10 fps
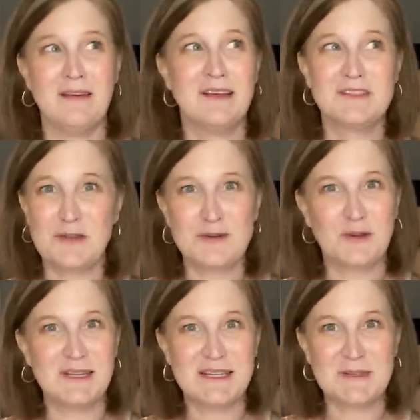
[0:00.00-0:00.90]
So there's
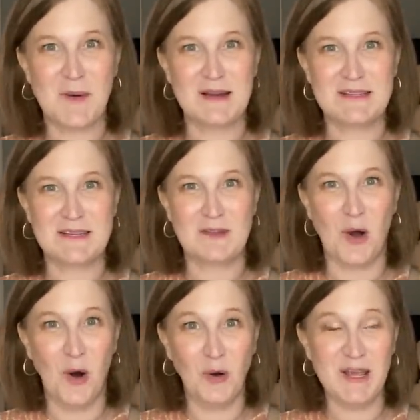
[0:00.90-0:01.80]
only six boxes in the
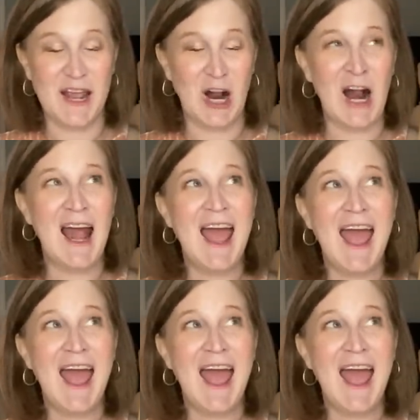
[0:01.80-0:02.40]
whole year.